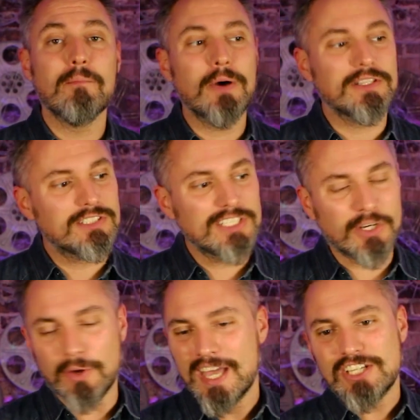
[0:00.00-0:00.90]
but
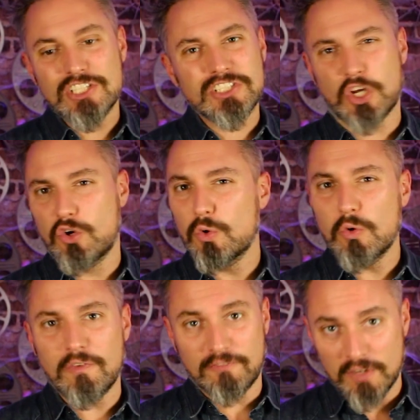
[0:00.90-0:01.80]
still, just a
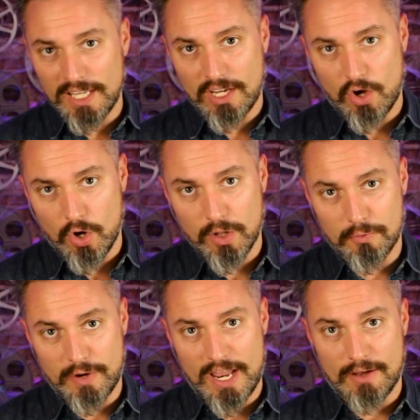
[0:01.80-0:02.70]
cool flick
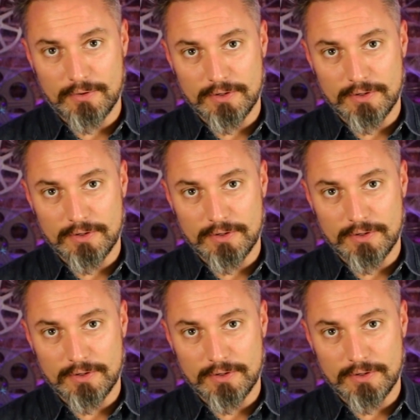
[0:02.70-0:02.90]
all around.